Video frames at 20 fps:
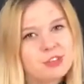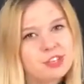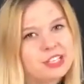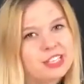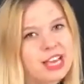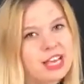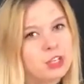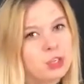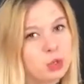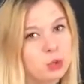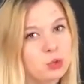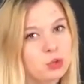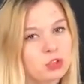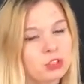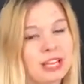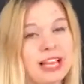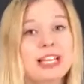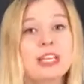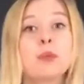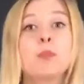really
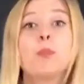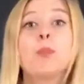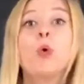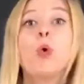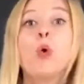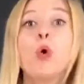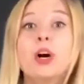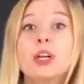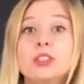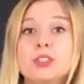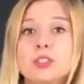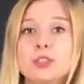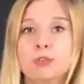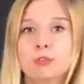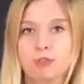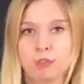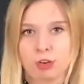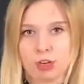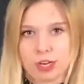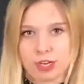unusual and
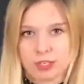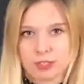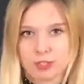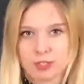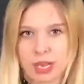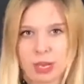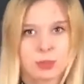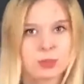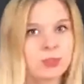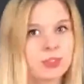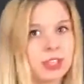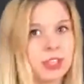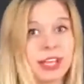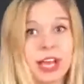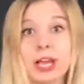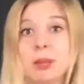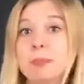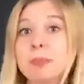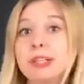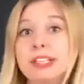important for us. I would say
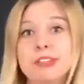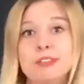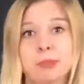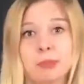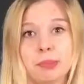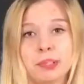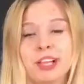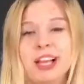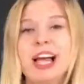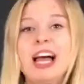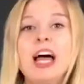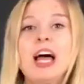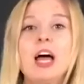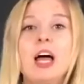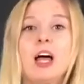like unbelievable.